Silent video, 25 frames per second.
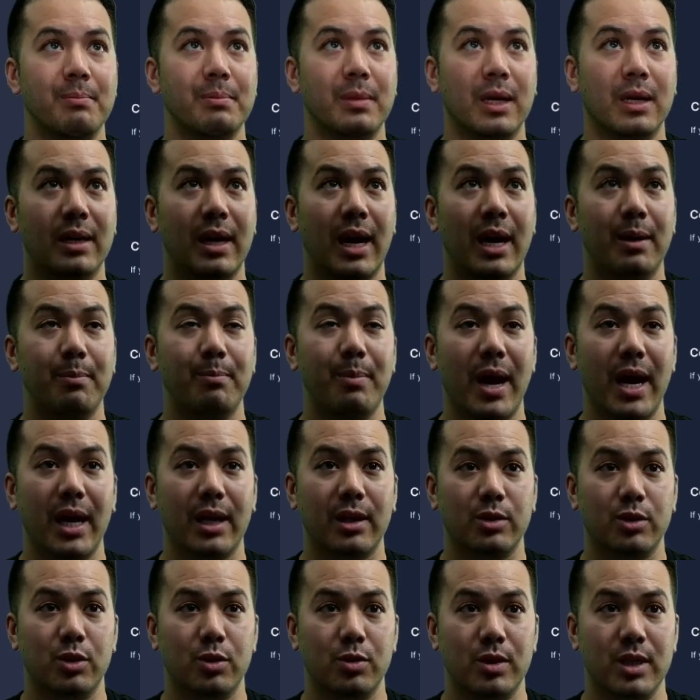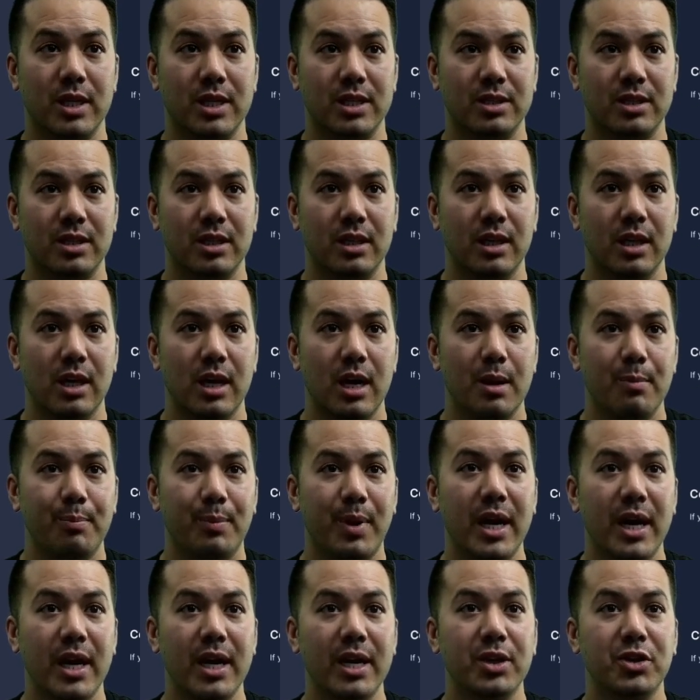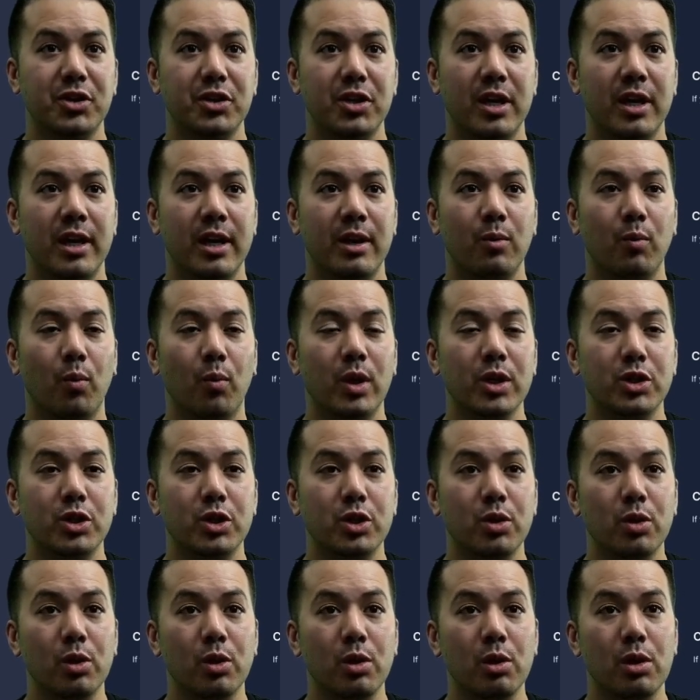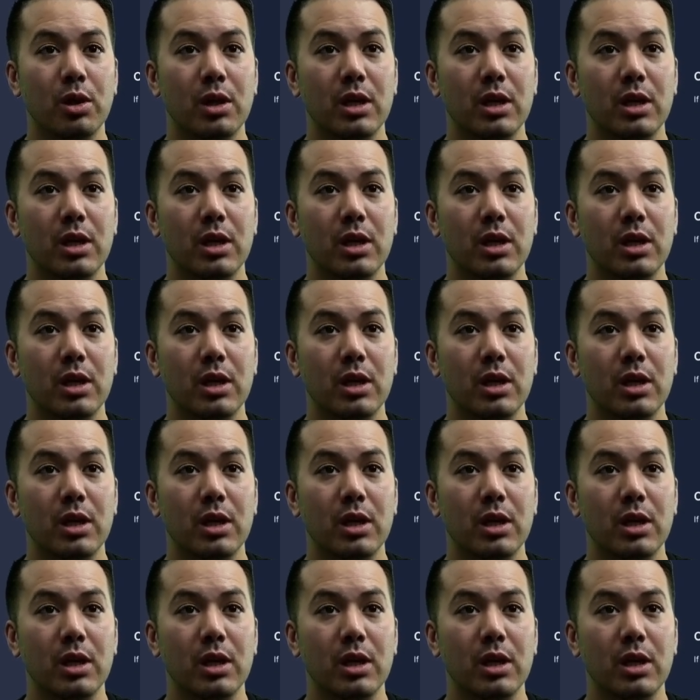to head back to this page, and once you're